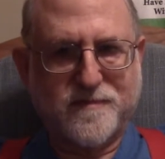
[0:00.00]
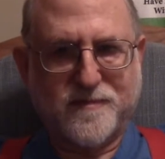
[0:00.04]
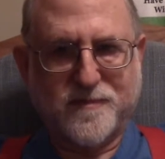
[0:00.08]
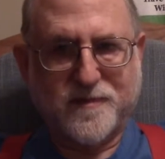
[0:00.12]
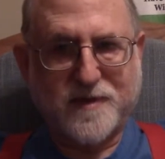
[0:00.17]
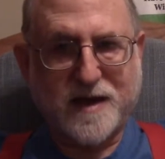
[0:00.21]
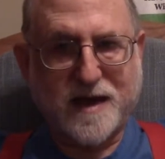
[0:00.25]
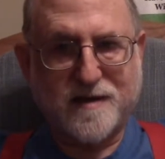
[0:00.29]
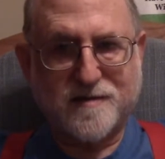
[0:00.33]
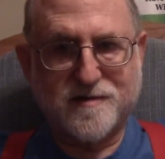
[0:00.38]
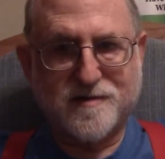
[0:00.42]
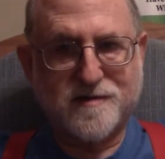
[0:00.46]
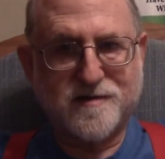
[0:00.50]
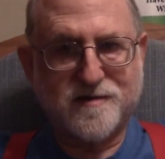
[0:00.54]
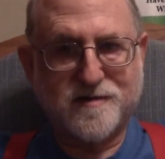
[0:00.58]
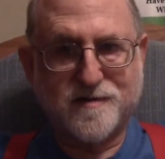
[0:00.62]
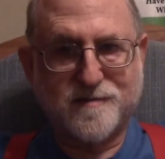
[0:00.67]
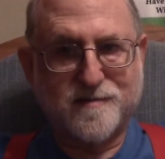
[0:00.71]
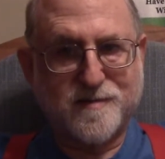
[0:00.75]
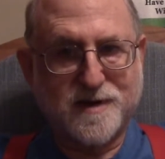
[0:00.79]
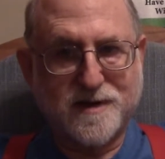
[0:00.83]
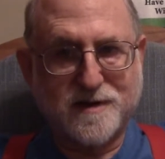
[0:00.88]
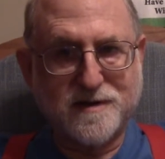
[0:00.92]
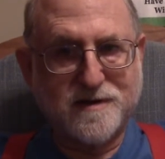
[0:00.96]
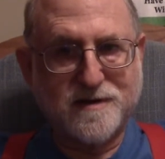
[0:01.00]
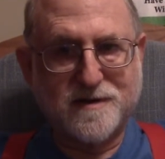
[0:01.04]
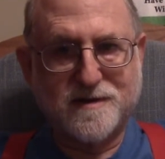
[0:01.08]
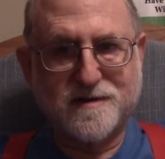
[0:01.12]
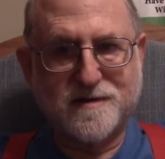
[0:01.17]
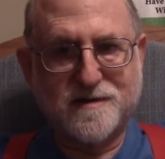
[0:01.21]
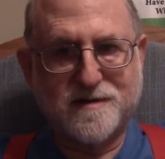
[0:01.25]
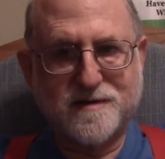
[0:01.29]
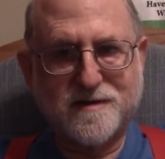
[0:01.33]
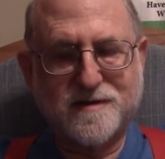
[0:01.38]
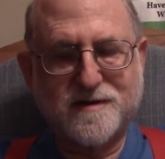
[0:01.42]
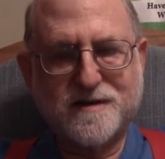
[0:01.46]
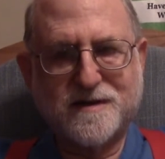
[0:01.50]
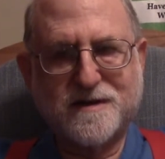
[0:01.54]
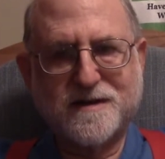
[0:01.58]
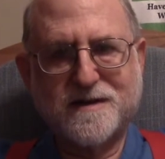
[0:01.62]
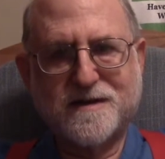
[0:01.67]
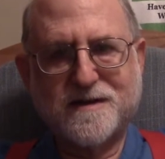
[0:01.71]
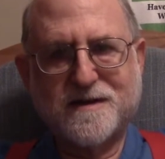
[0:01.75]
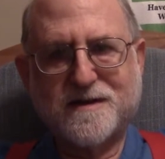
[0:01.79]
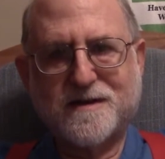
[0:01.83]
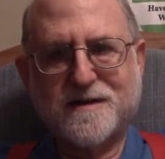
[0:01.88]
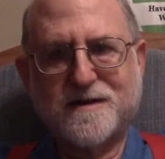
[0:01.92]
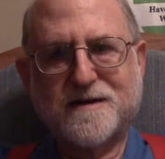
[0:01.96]
thousands or millions
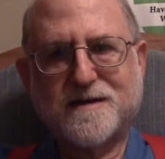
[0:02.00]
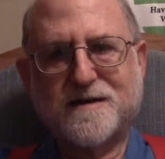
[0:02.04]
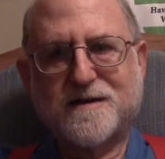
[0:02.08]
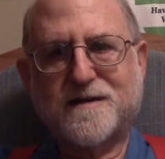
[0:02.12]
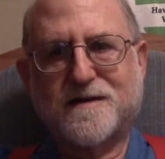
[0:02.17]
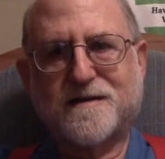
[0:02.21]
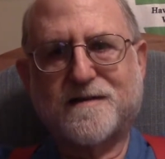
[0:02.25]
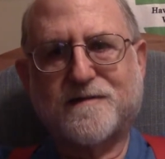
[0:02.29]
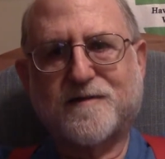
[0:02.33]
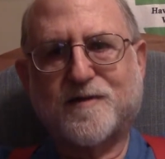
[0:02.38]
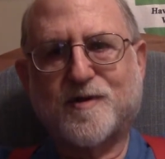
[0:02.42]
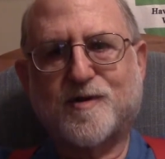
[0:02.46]
of